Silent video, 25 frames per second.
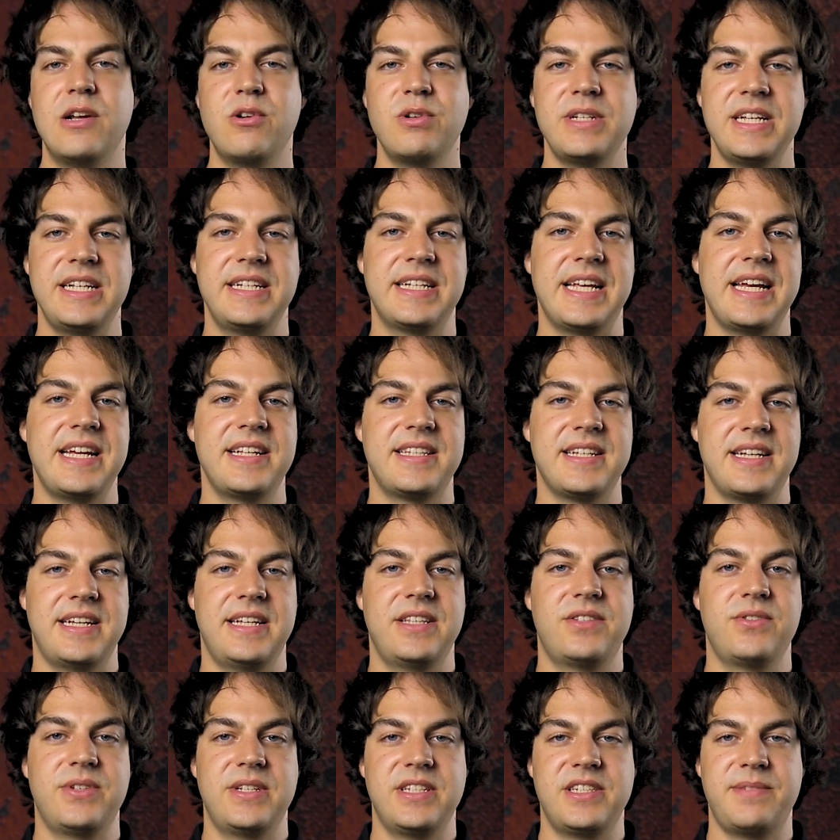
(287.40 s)
Loading data
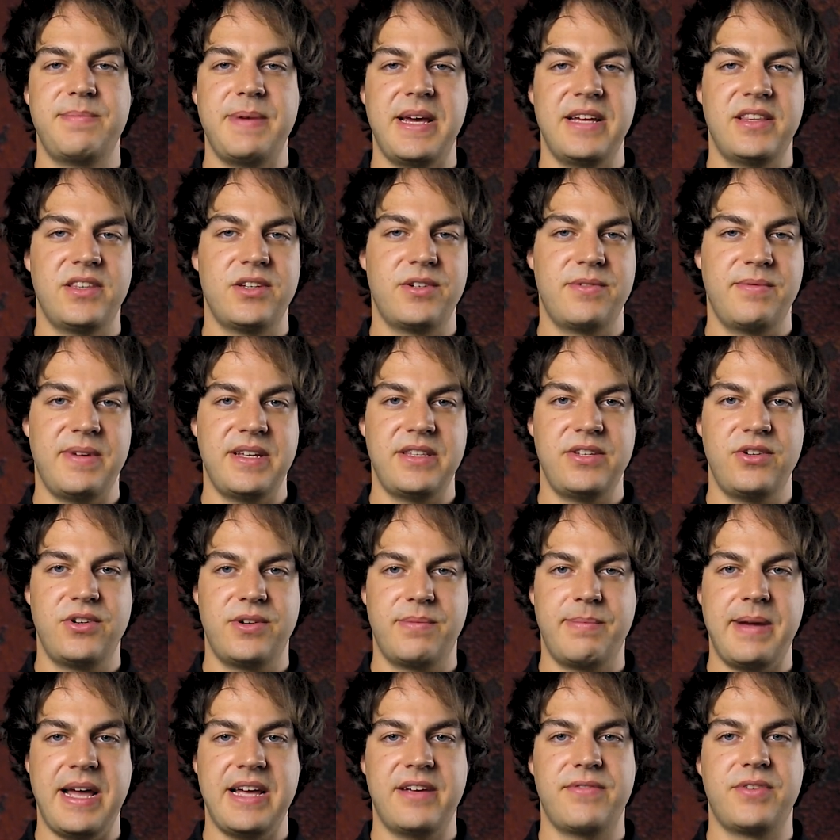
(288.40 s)
into Inspector when
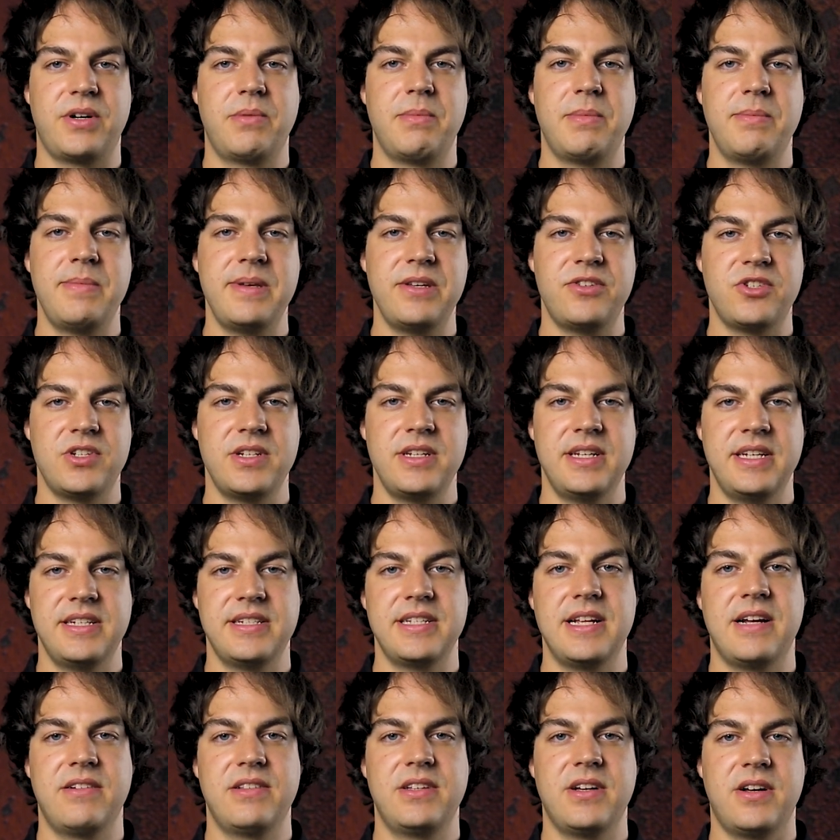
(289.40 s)
you're back from a mission
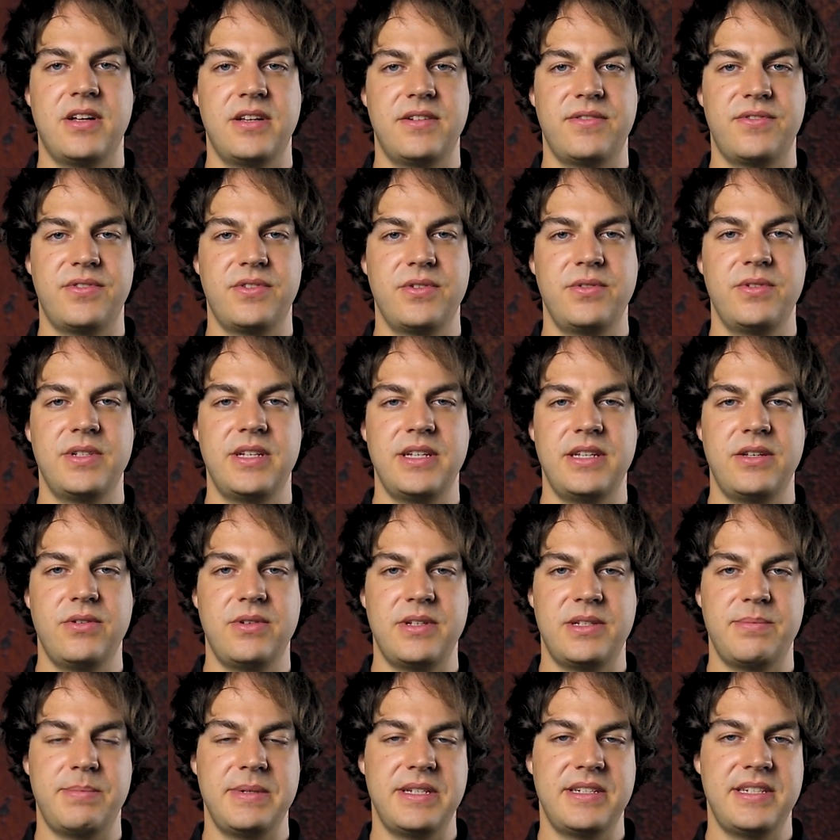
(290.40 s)
is now done through the
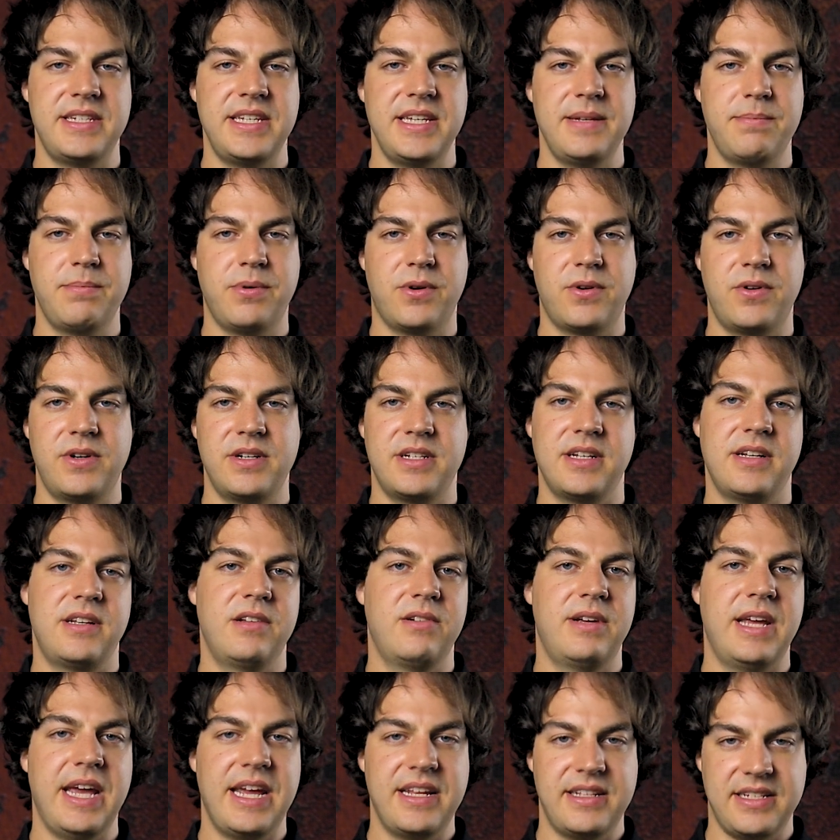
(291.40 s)
USB-C port
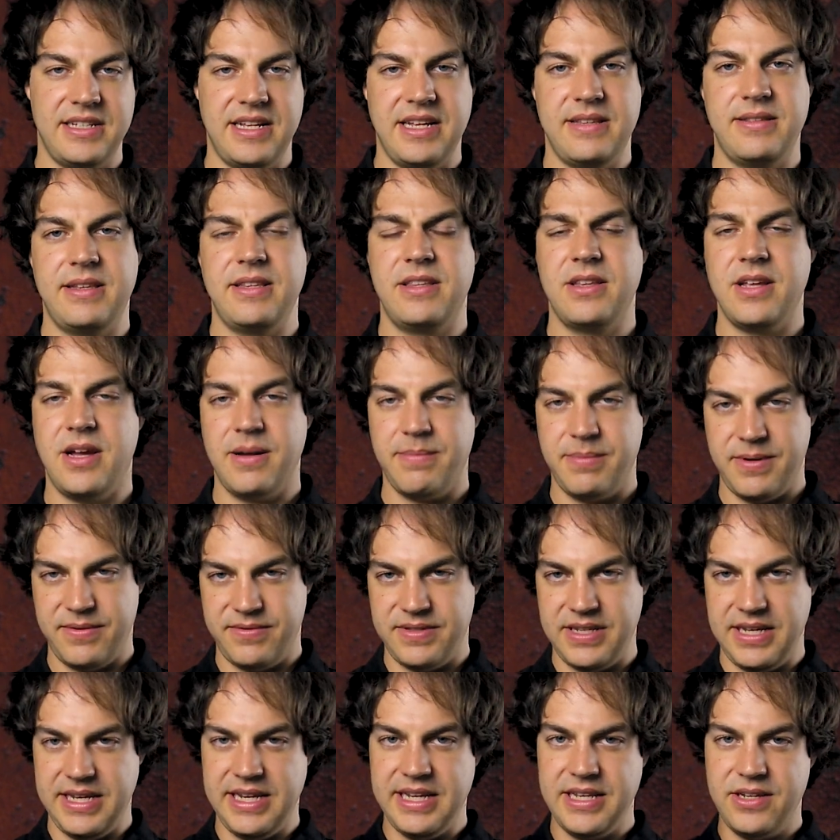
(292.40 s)
located at the top
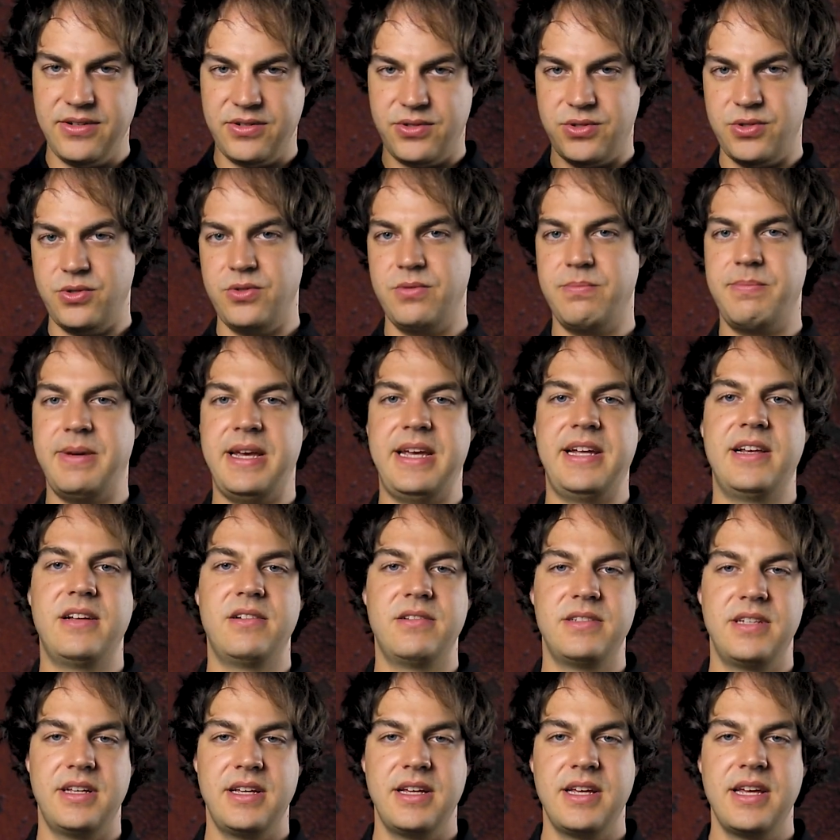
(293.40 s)
of the Helios 2
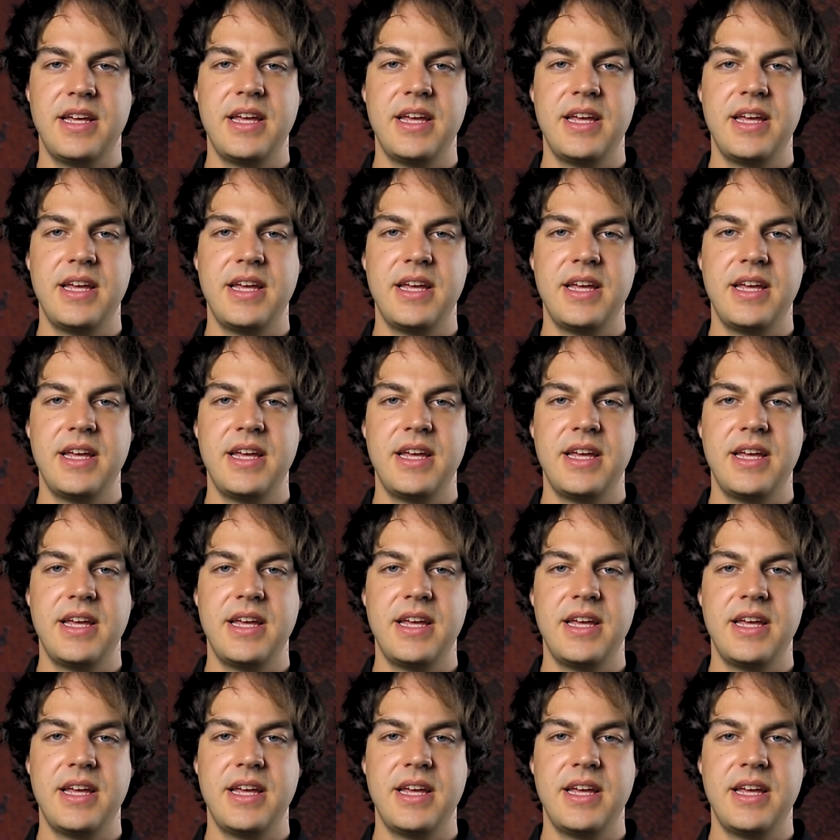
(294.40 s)
payload.